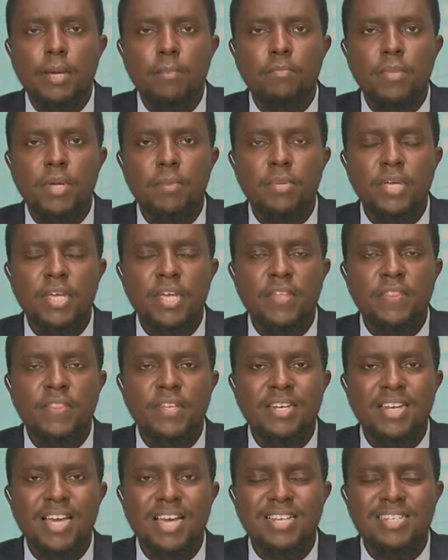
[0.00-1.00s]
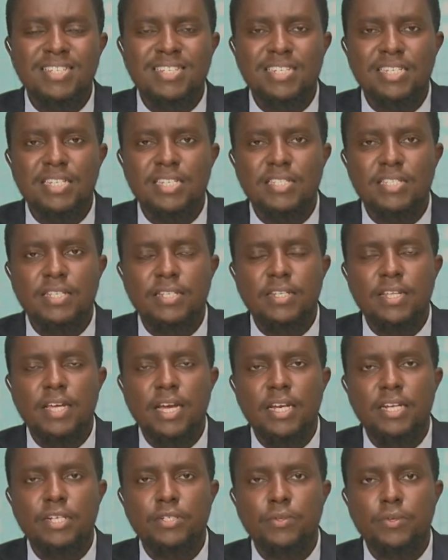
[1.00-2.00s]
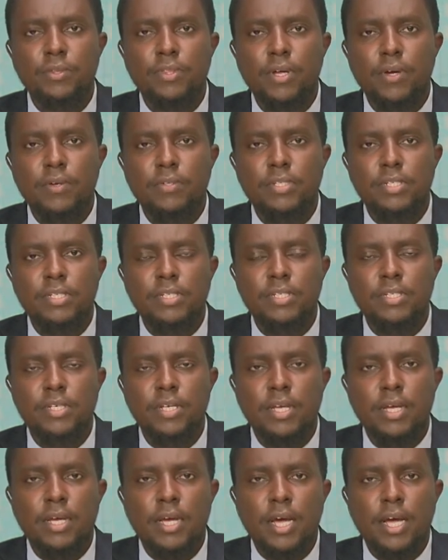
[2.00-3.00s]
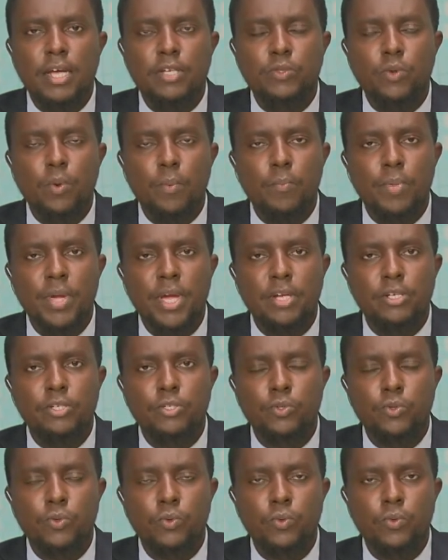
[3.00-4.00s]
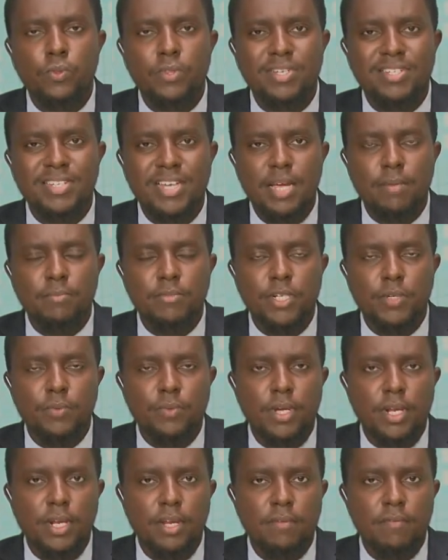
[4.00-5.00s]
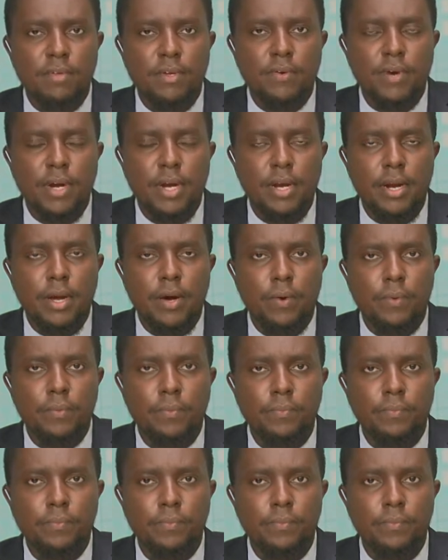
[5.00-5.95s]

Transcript: maybe in the 90s and the early 2000s as compared to the times that we are living right now?